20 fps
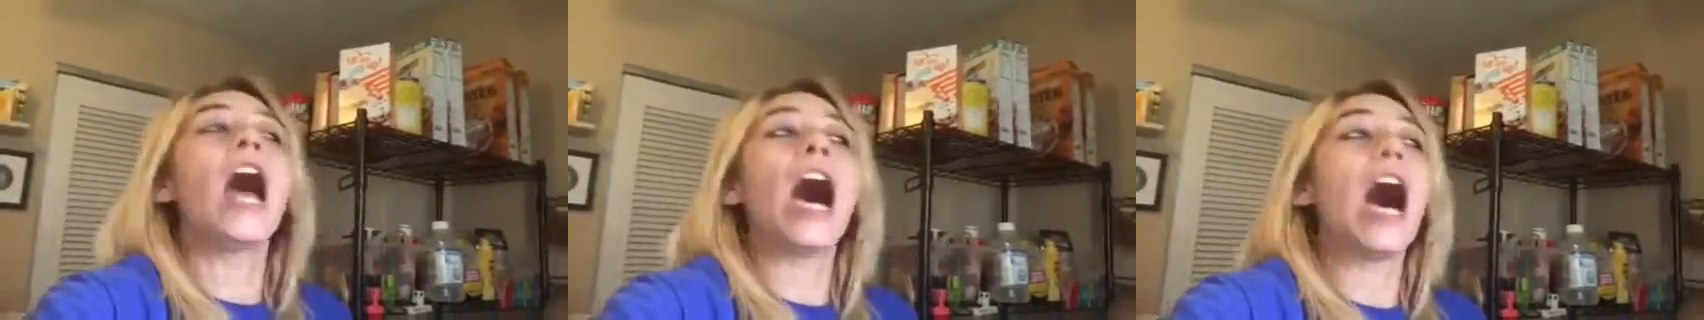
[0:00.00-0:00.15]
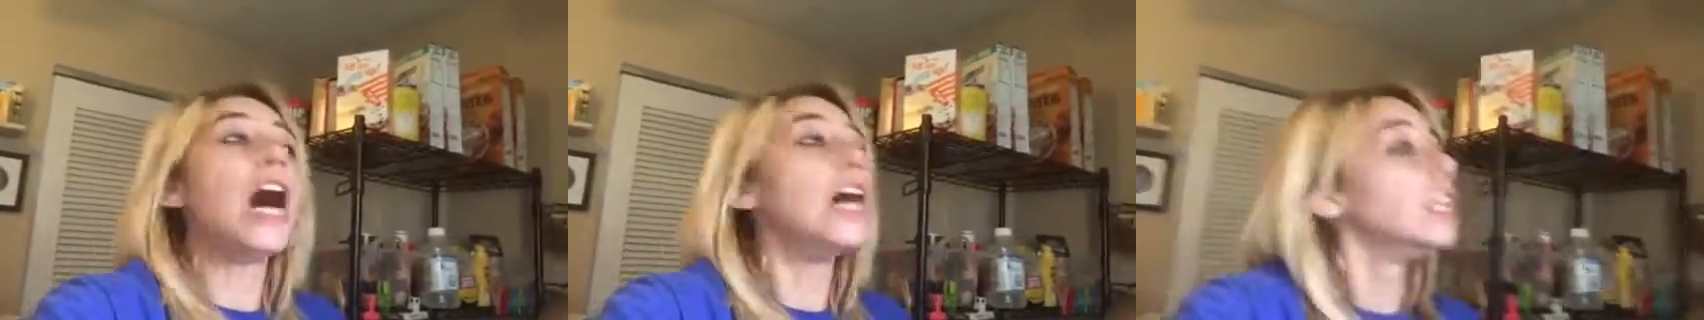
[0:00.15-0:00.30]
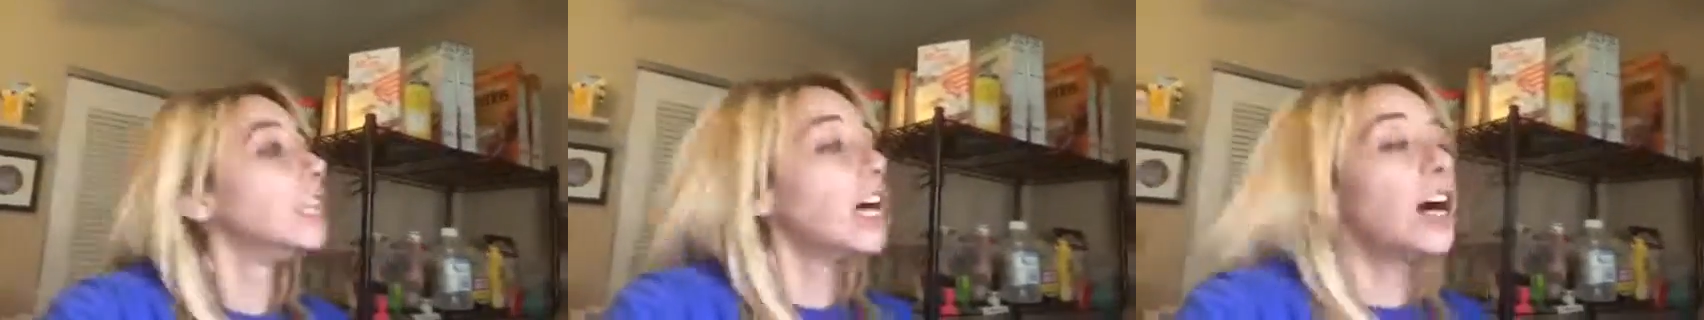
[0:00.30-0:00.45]

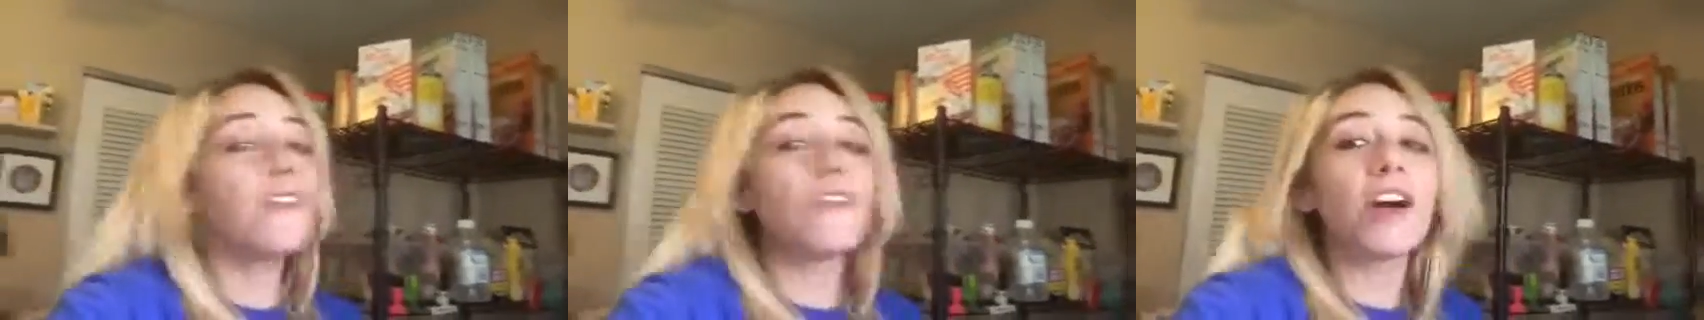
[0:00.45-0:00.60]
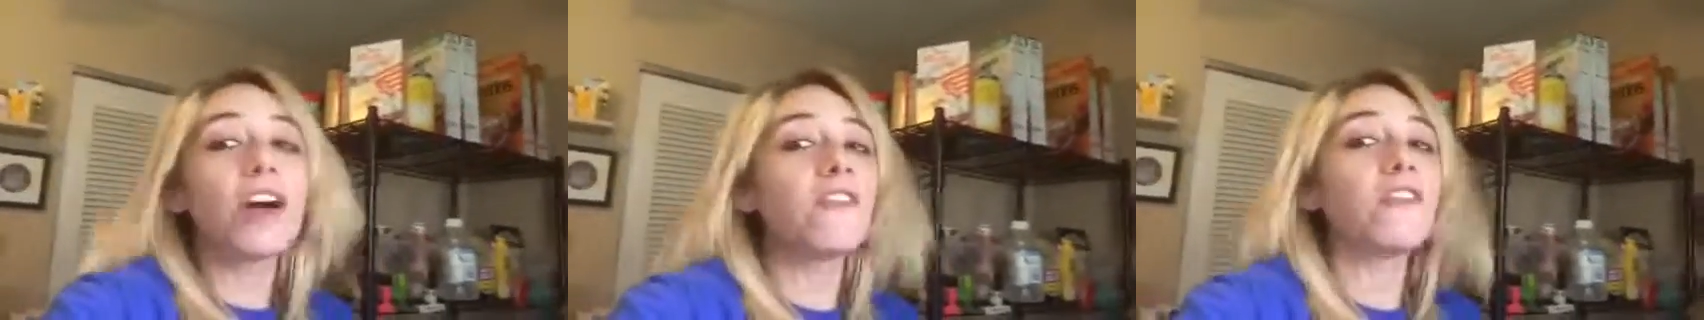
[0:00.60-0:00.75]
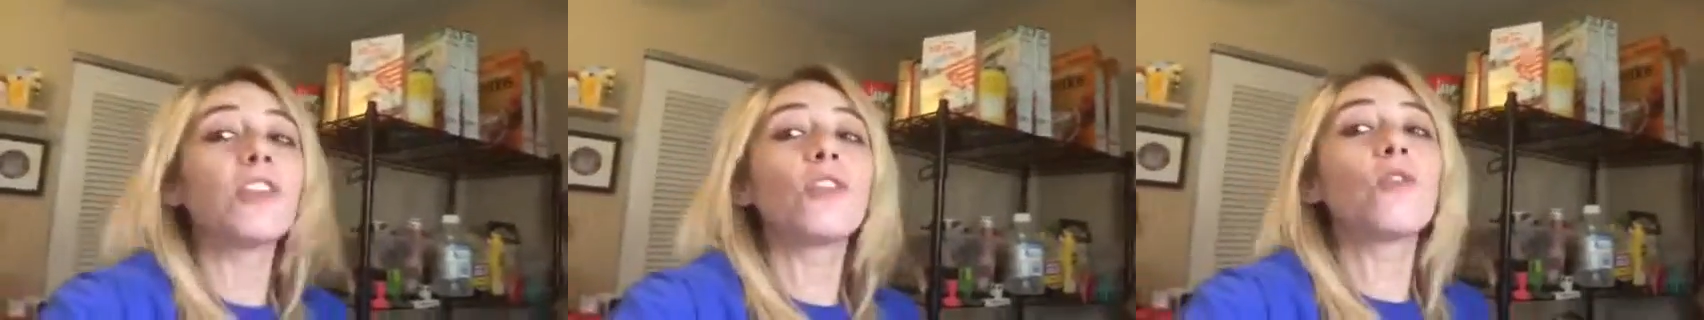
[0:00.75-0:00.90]
I love
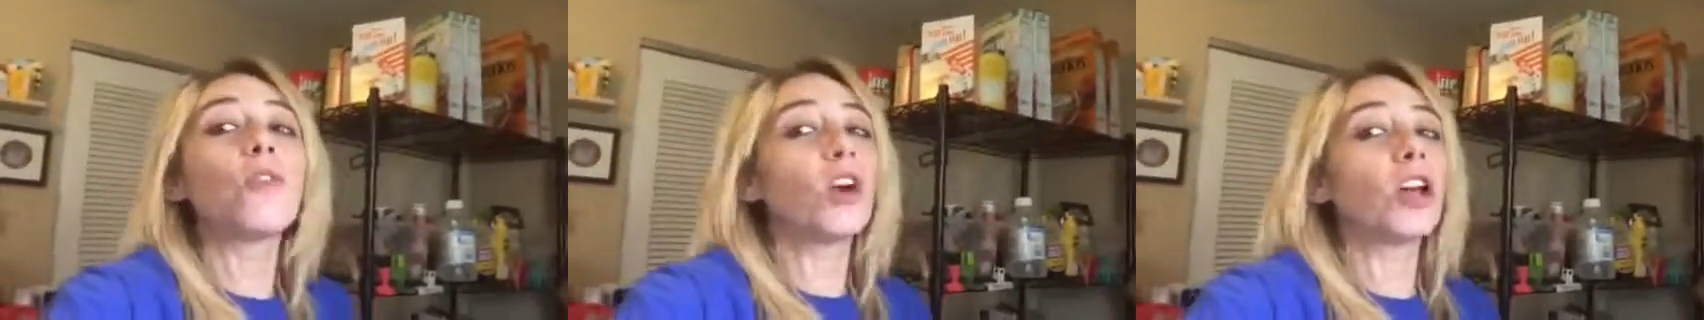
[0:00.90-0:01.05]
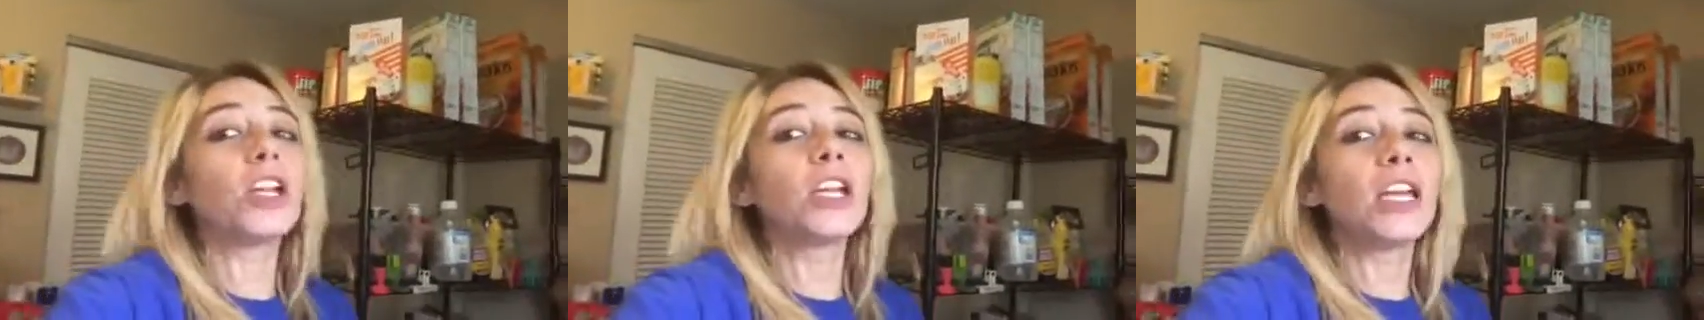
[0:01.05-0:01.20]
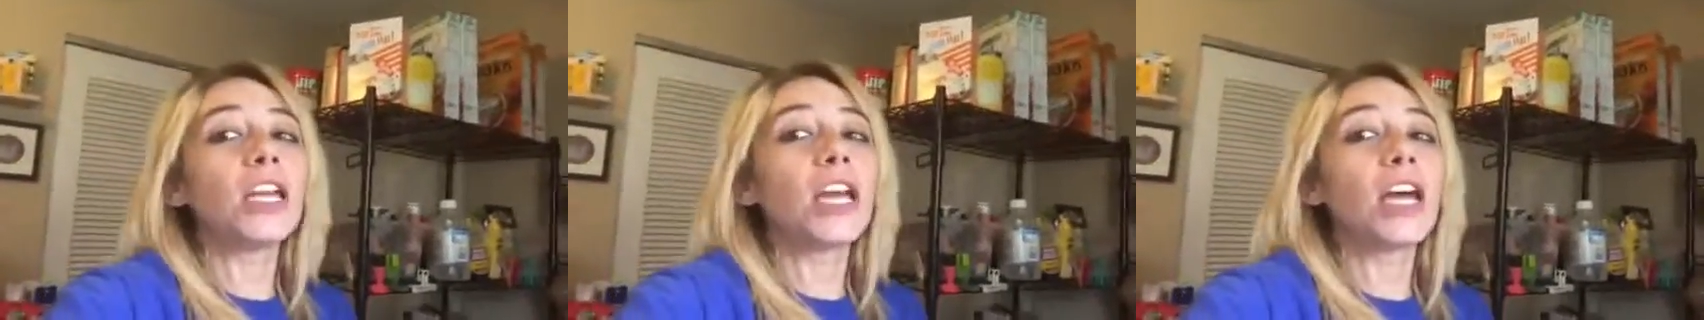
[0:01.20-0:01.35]
every one
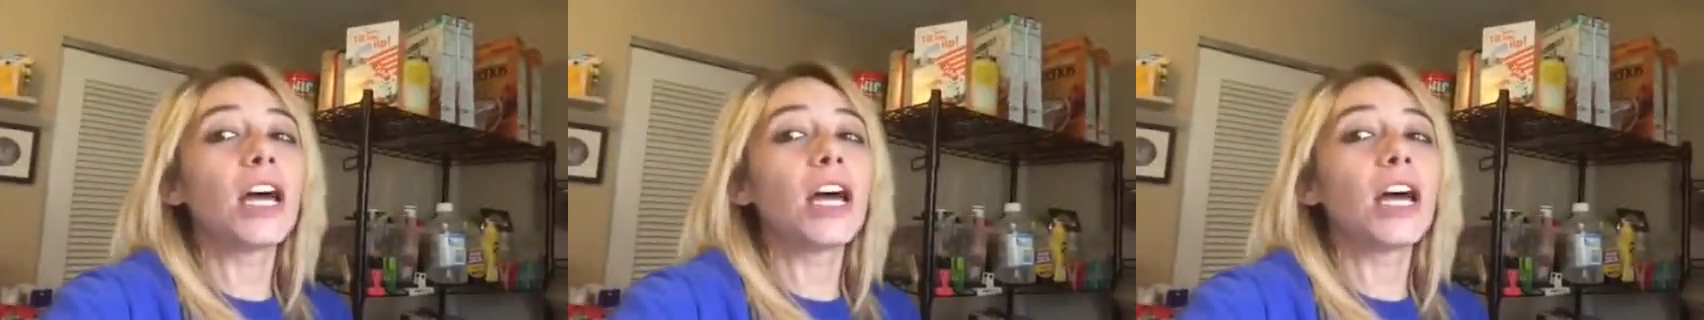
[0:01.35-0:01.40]
of you,